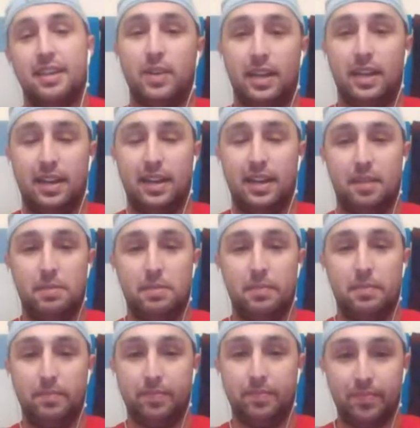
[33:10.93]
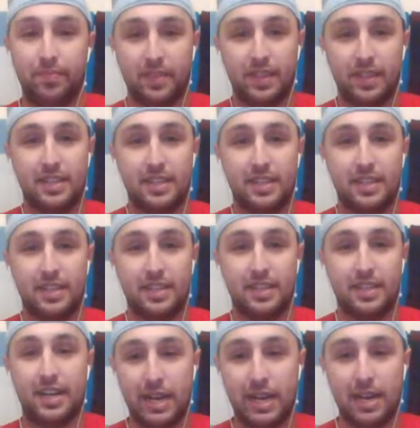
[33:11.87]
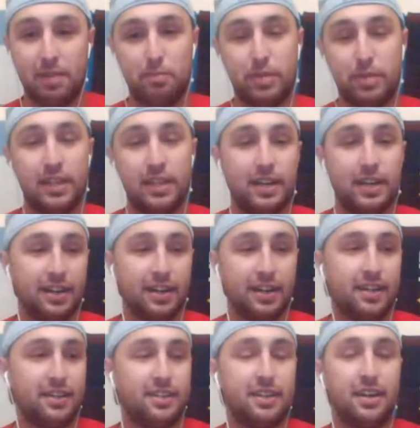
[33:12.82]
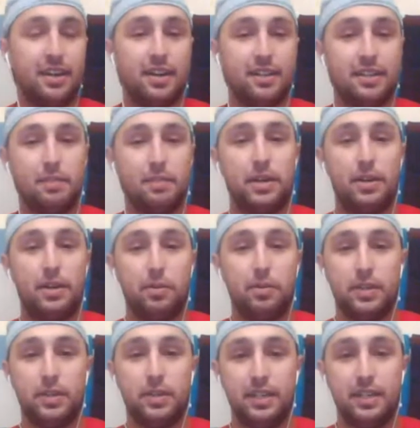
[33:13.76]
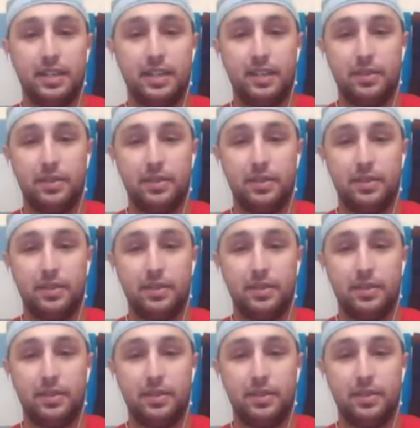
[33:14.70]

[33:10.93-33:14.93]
So, the Dynamo may not be there to knock them out,